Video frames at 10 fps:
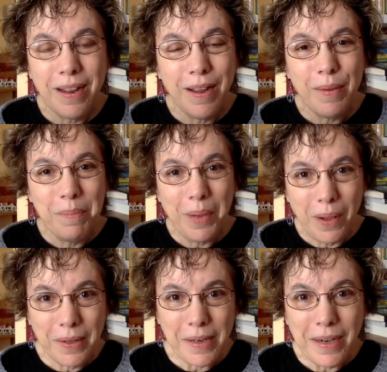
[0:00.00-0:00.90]
I am
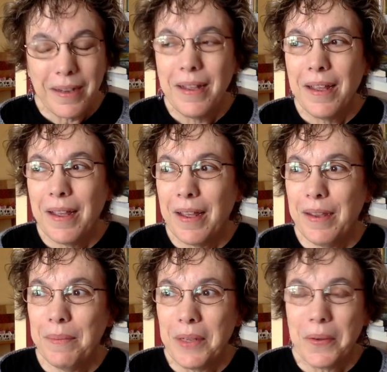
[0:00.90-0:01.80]
Paula. I
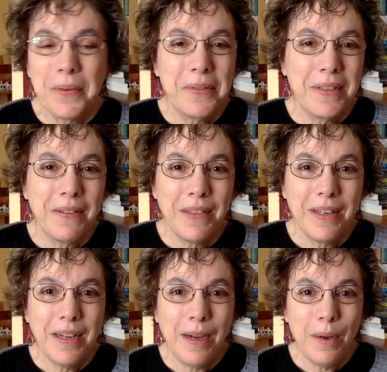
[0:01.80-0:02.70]
am the host of the
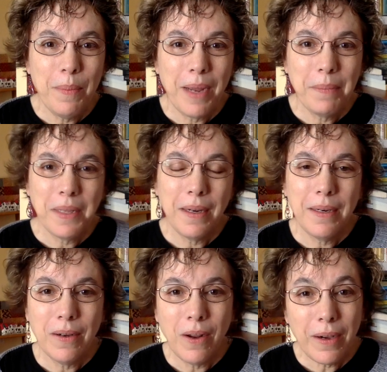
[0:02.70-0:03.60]
Knitting
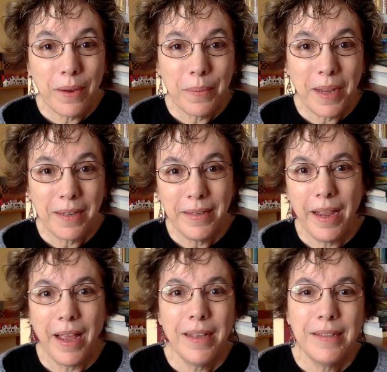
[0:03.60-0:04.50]
Pipeline audio
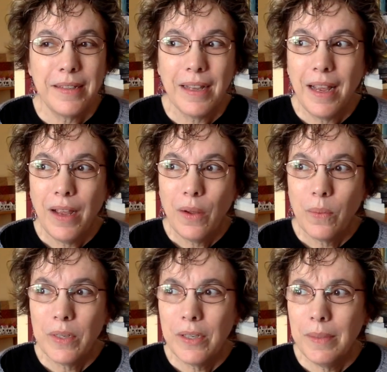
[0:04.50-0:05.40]
podcast,
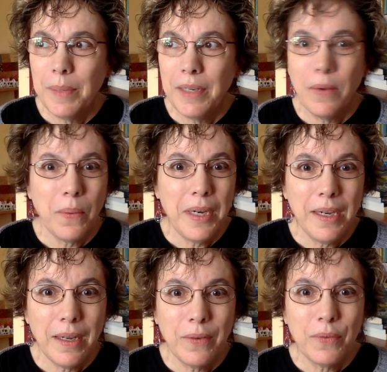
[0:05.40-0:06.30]
which has been going
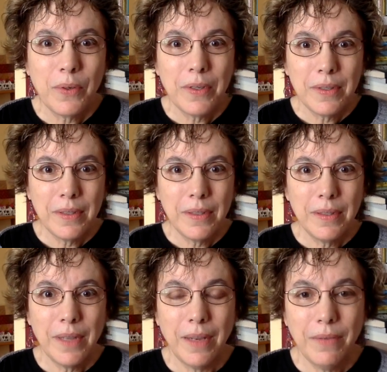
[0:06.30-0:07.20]
now for
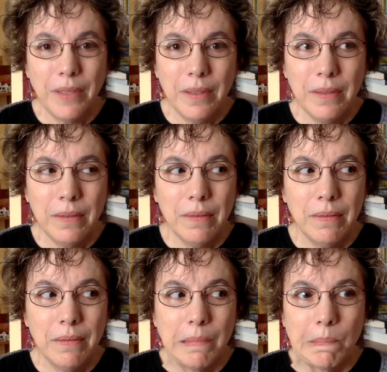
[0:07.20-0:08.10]

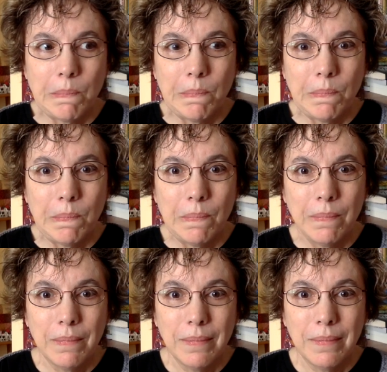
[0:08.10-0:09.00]

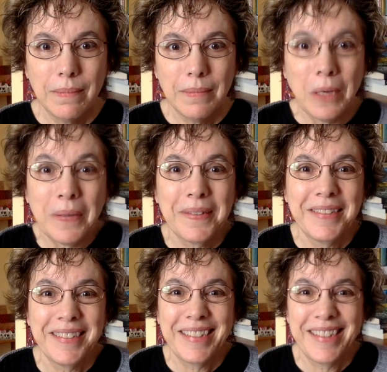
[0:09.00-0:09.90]

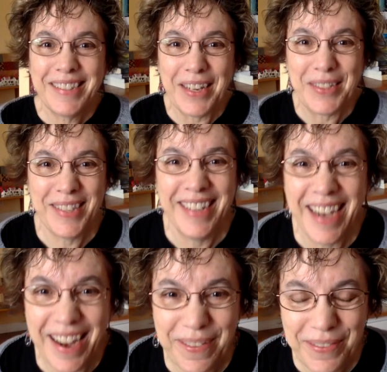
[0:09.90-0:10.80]

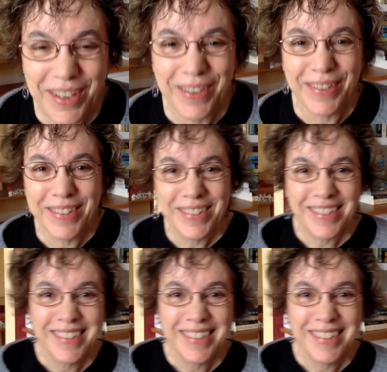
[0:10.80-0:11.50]
6.5 years.